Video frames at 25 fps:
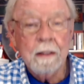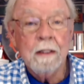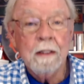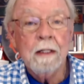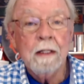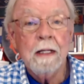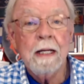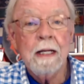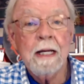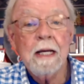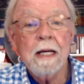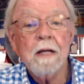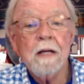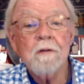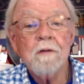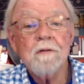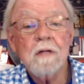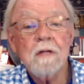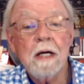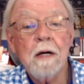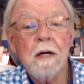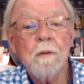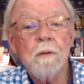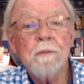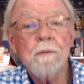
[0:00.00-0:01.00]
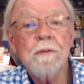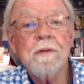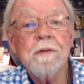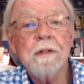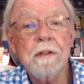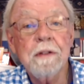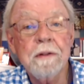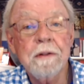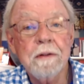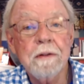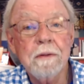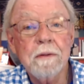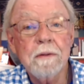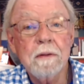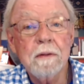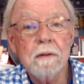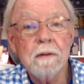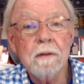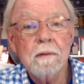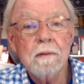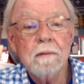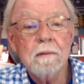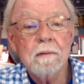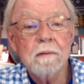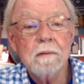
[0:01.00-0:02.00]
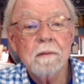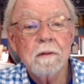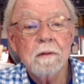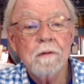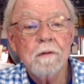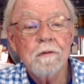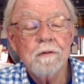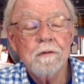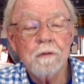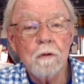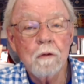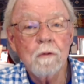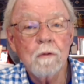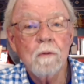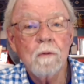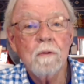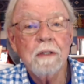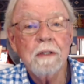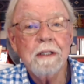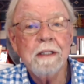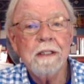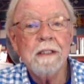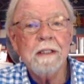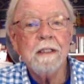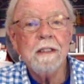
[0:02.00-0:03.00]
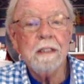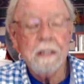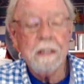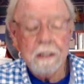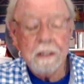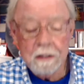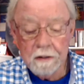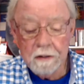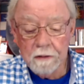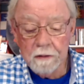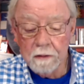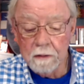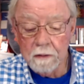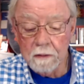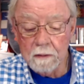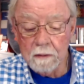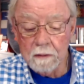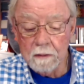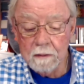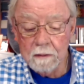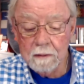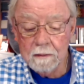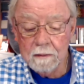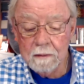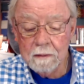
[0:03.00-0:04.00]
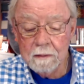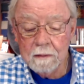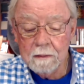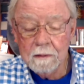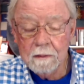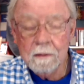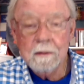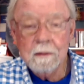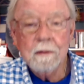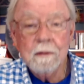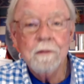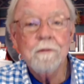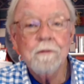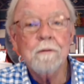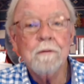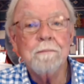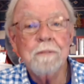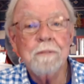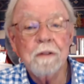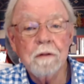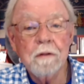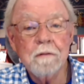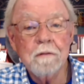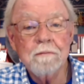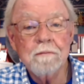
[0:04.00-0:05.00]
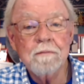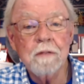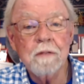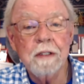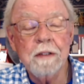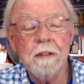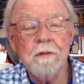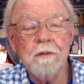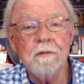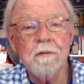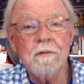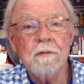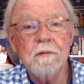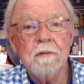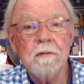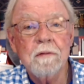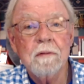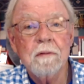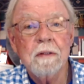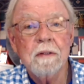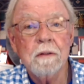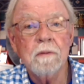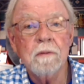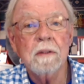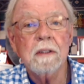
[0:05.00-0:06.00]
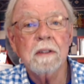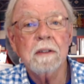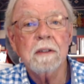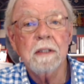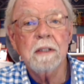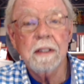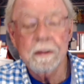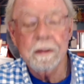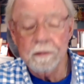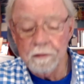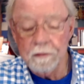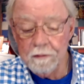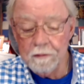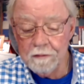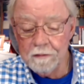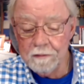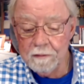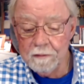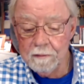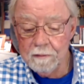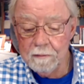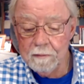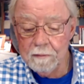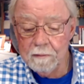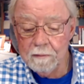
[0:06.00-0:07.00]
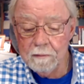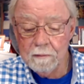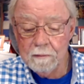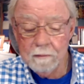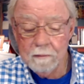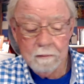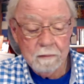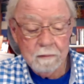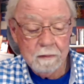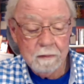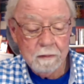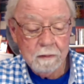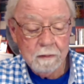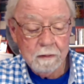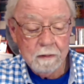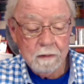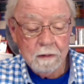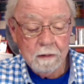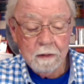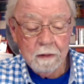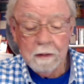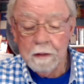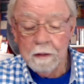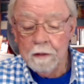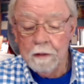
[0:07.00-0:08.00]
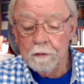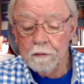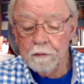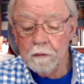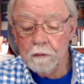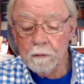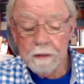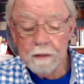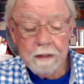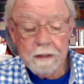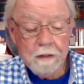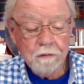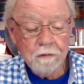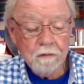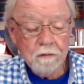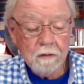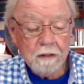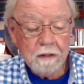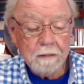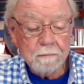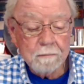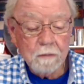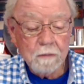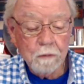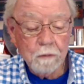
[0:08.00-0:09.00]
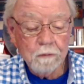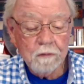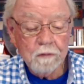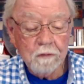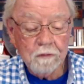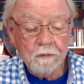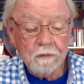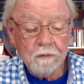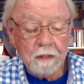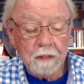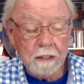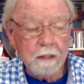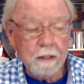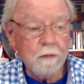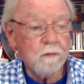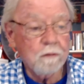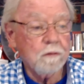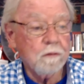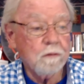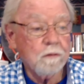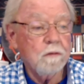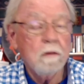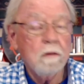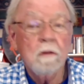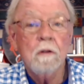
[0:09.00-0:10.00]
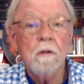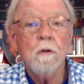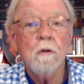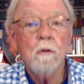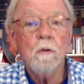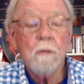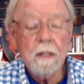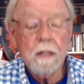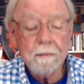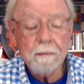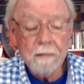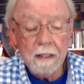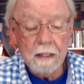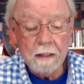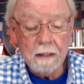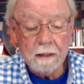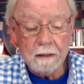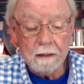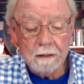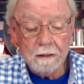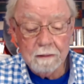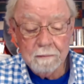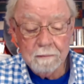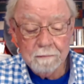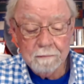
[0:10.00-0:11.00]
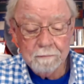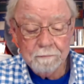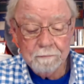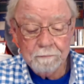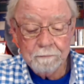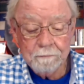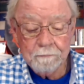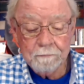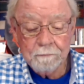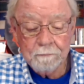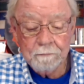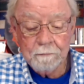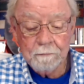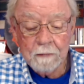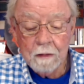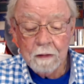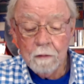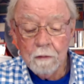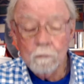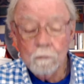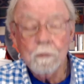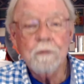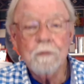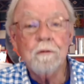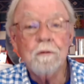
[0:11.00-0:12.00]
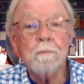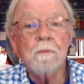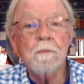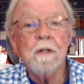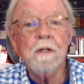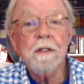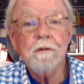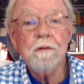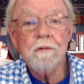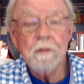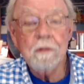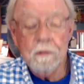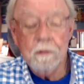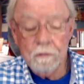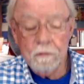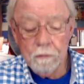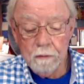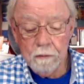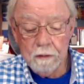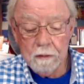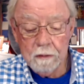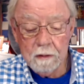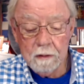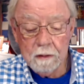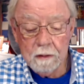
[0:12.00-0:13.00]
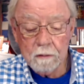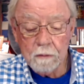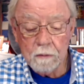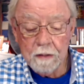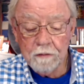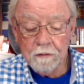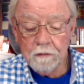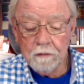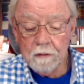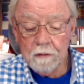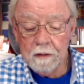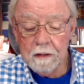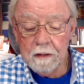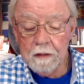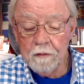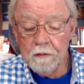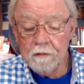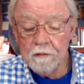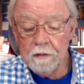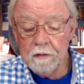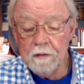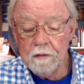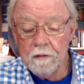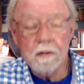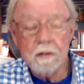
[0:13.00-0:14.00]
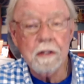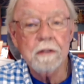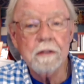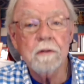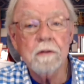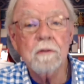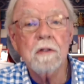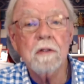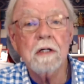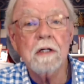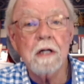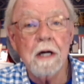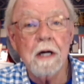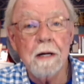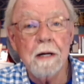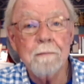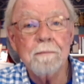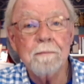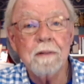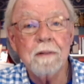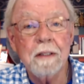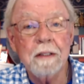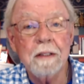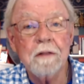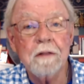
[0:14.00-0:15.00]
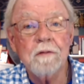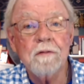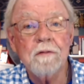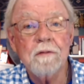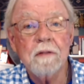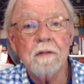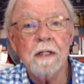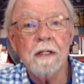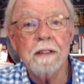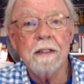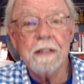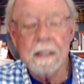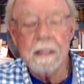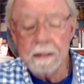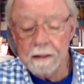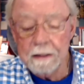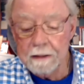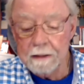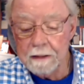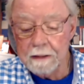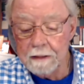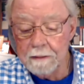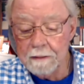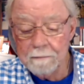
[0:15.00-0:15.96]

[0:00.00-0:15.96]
As out there, so in here, to paraphrase Heraclitus. So initially Moses asks, who am I? Which brings into question his entire complex identity,